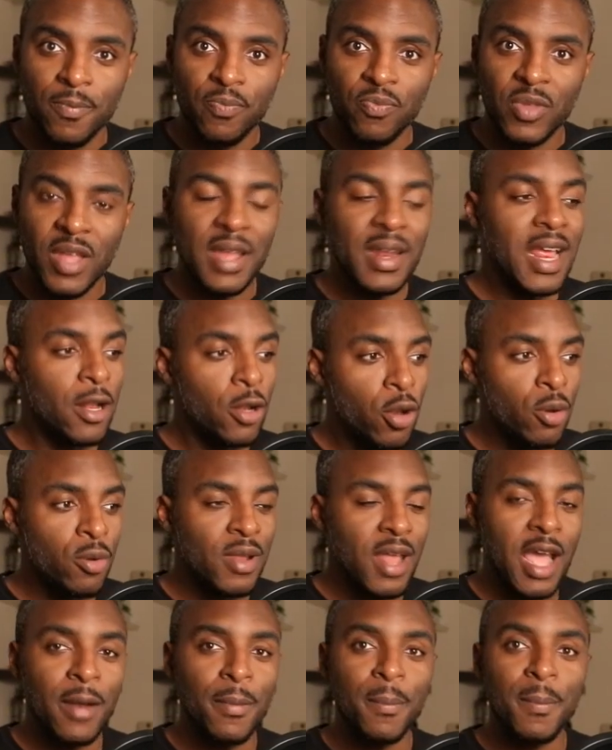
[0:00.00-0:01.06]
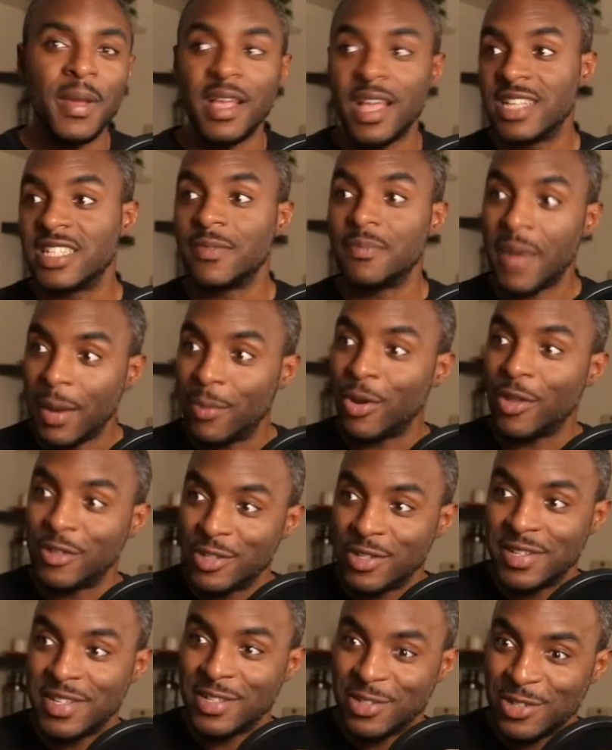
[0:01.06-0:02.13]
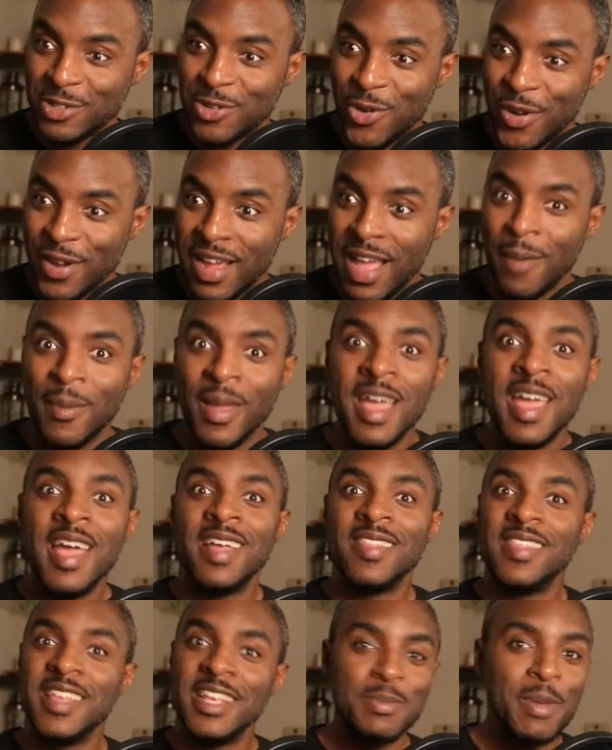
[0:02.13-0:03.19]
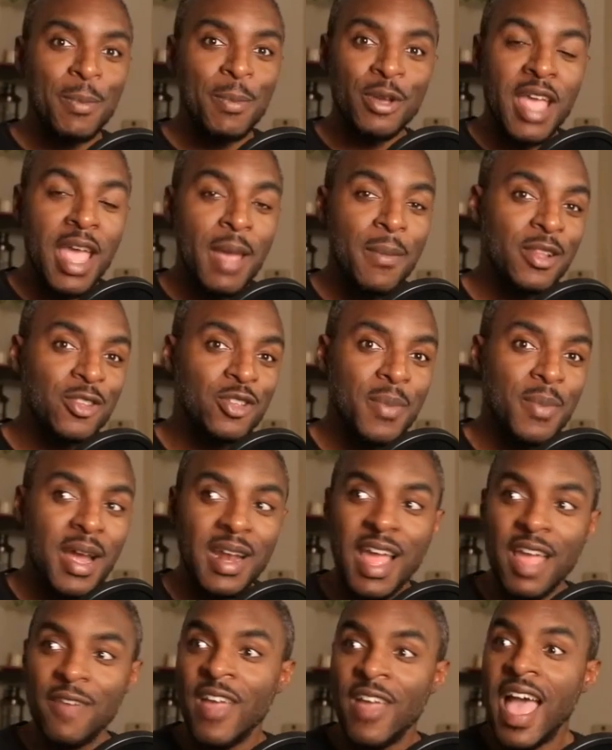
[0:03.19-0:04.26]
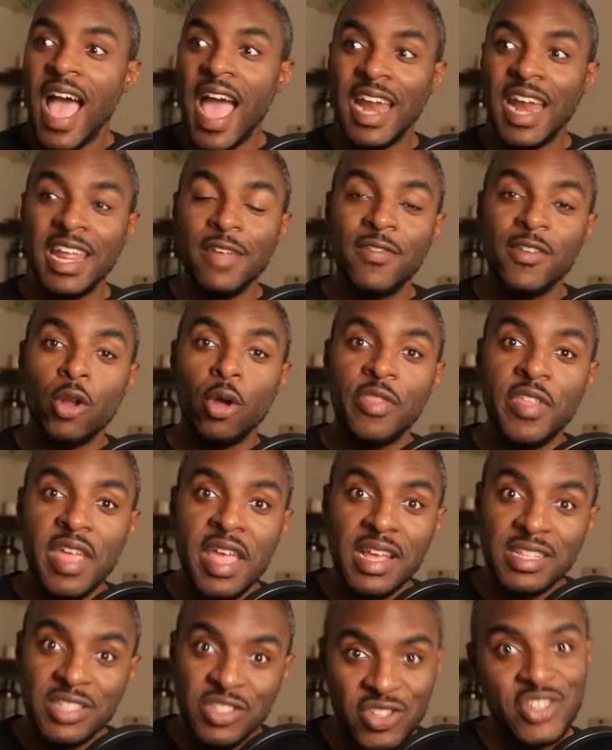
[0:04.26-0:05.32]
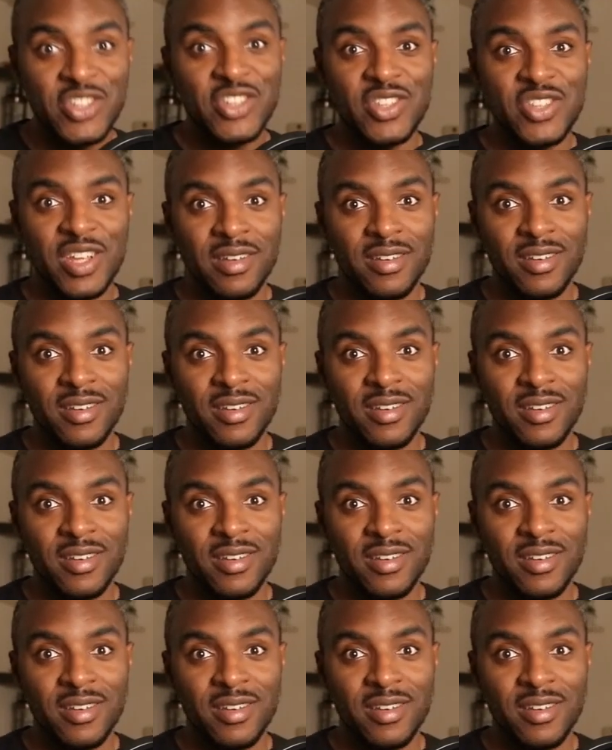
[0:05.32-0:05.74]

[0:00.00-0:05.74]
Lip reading: And I learned that because of my brothers and sisters growing up. These people came into my life. I didn't even know they existed.